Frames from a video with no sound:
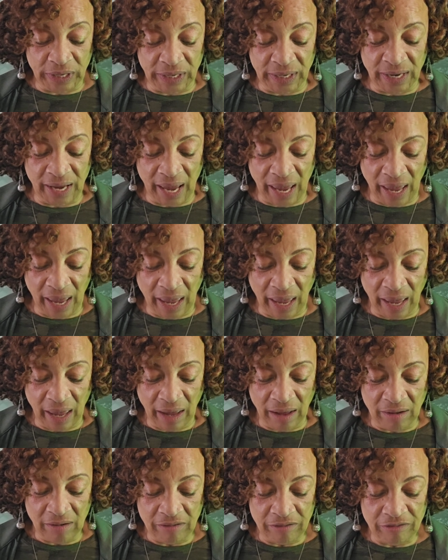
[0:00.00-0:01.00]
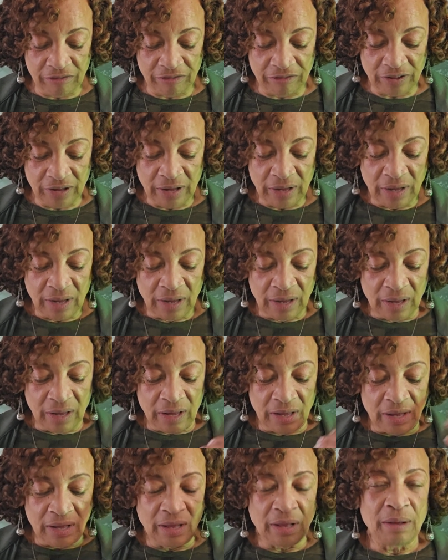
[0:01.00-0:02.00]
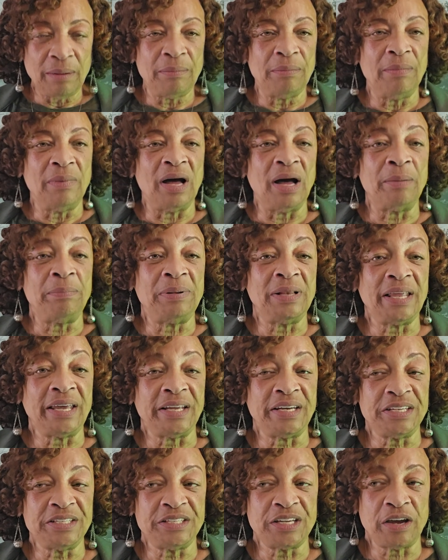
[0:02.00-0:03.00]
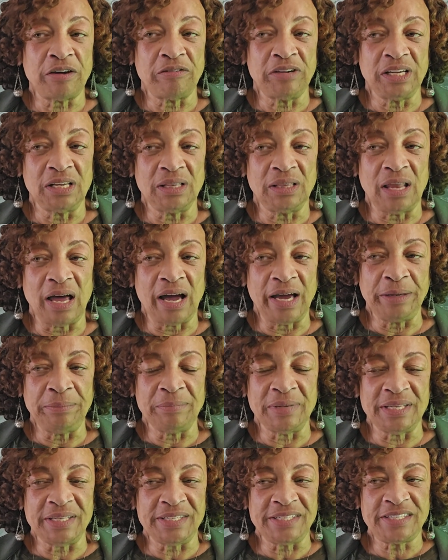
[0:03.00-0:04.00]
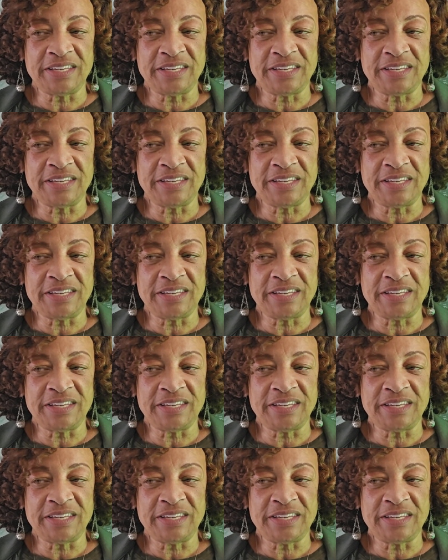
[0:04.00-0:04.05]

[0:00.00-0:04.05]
we have a planetary alignment.